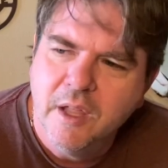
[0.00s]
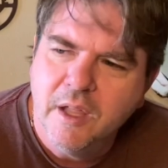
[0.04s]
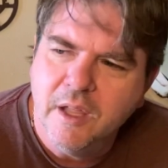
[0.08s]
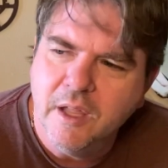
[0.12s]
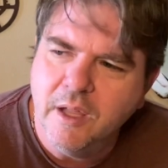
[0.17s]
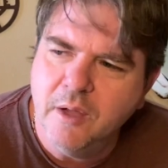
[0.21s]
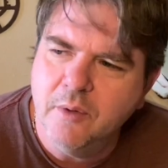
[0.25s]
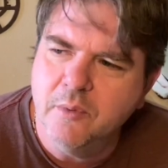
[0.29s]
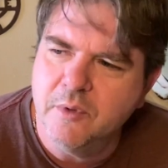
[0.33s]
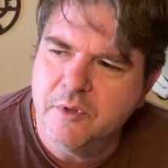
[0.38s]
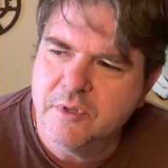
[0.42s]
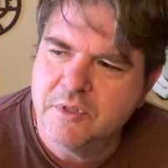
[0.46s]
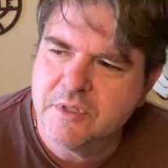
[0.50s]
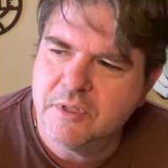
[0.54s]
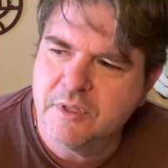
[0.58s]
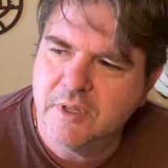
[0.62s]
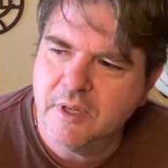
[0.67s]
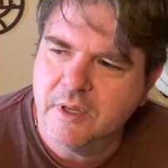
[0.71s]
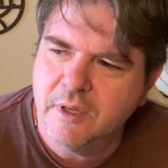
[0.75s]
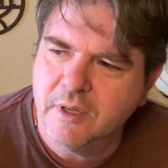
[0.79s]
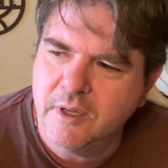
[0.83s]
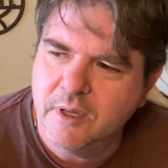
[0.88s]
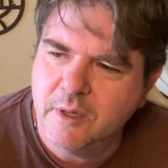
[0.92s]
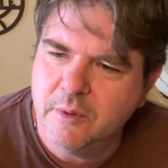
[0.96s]
It was
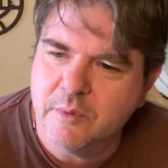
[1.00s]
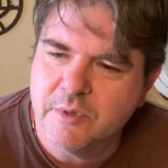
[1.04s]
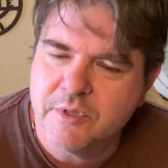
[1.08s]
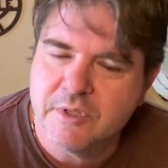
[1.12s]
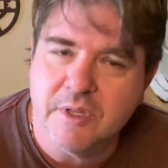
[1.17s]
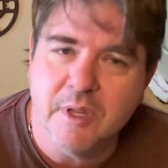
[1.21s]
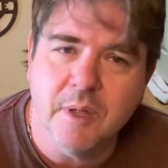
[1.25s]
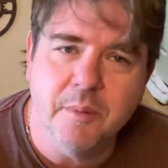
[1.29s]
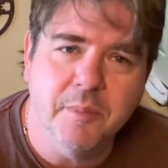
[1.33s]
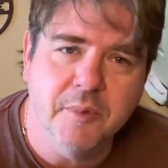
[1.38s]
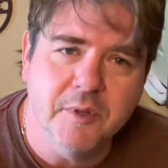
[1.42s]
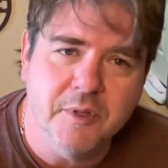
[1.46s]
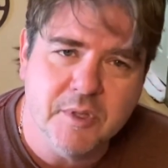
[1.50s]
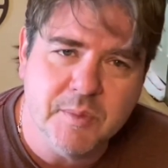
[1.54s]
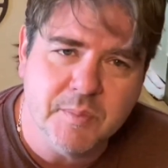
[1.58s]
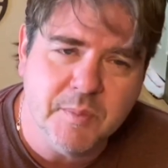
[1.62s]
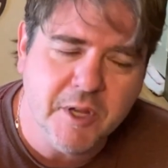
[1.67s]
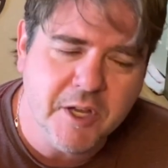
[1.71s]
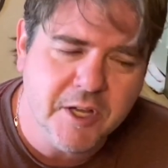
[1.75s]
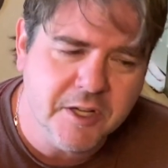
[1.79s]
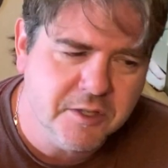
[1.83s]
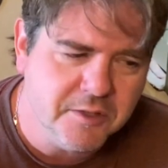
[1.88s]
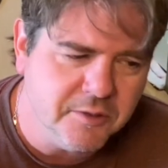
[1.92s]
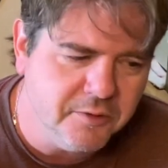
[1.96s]
something
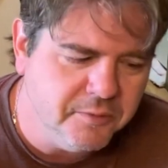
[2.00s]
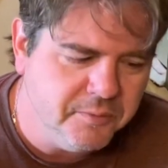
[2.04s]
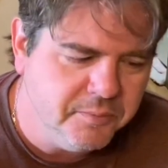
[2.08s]
special.